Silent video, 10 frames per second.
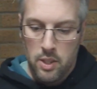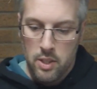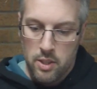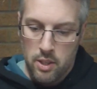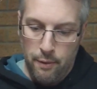
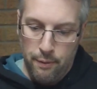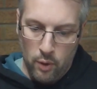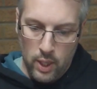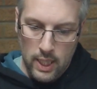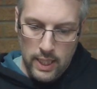So
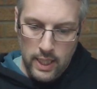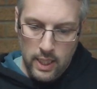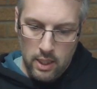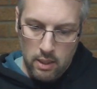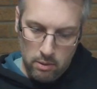
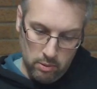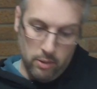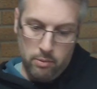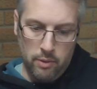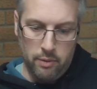finally, oh
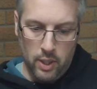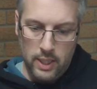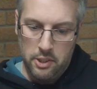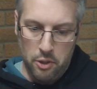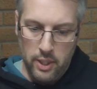no, not
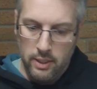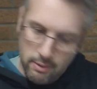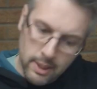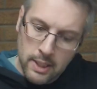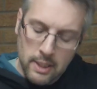finally, sorry,
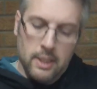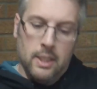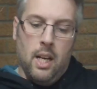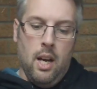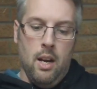
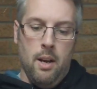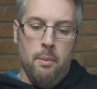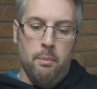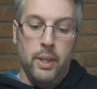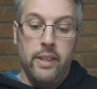
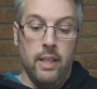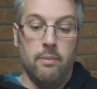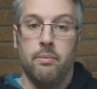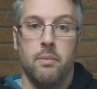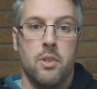breathing.
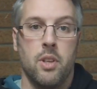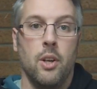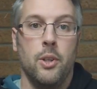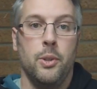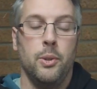
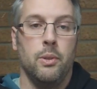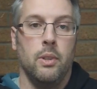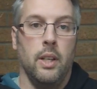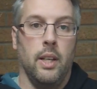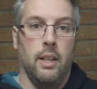So
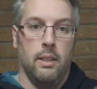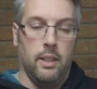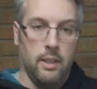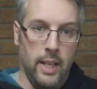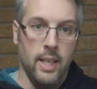
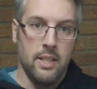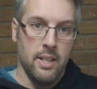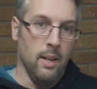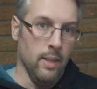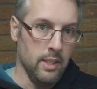inlets
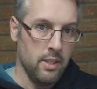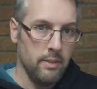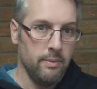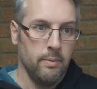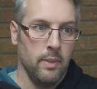and outlets.
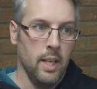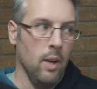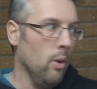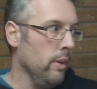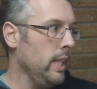
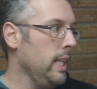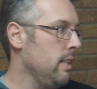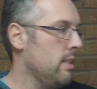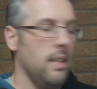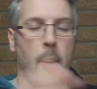Now on
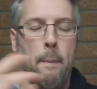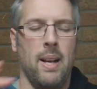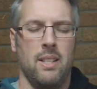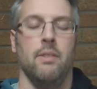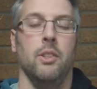these, they're
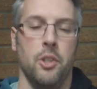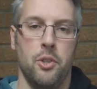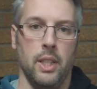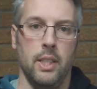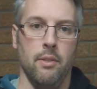massively
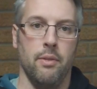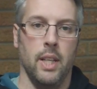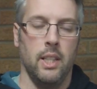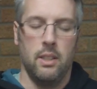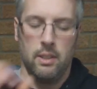restrictive.
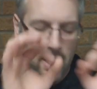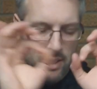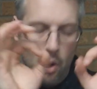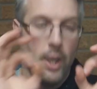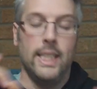They're
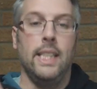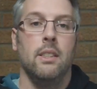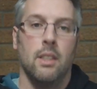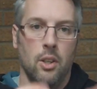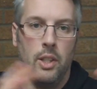tiny.
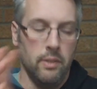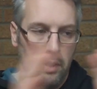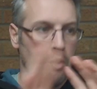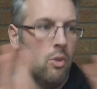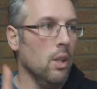I can't even
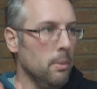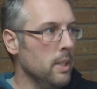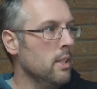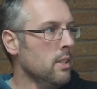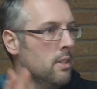describe.
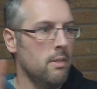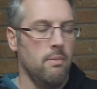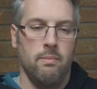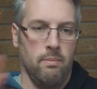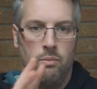They're just
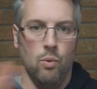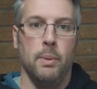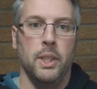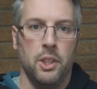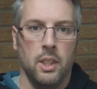
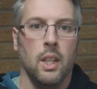rubbish.